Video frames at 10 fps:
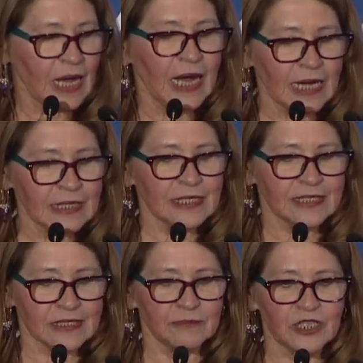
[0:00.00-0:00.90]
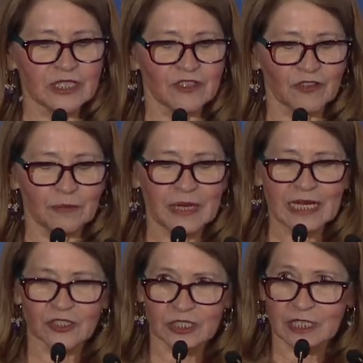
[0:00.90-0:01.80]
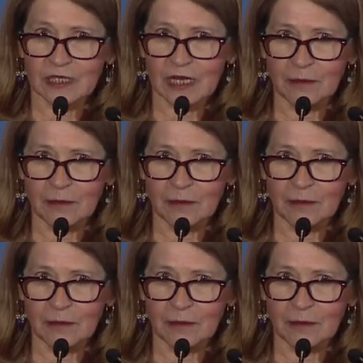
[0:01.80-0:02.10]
on the subject of compassion,